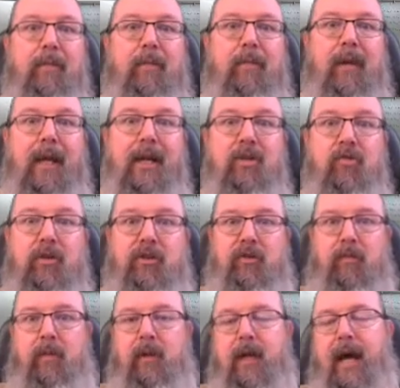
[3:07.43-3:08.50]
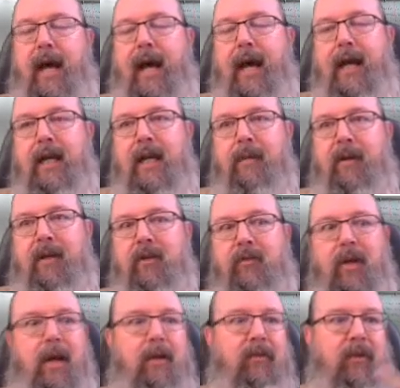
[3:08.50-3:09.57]
Plagiarism, academic
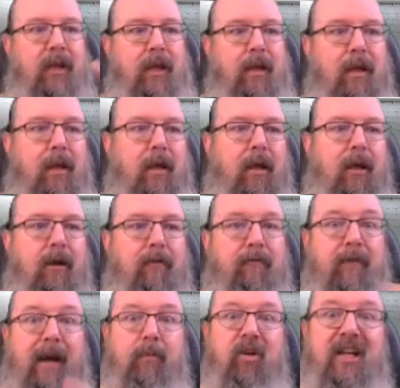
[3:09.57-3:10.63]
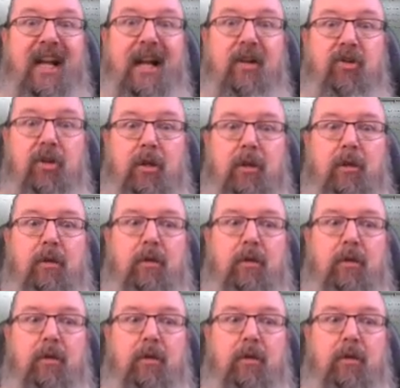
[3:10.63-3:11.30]
dishonesty. Fabrication,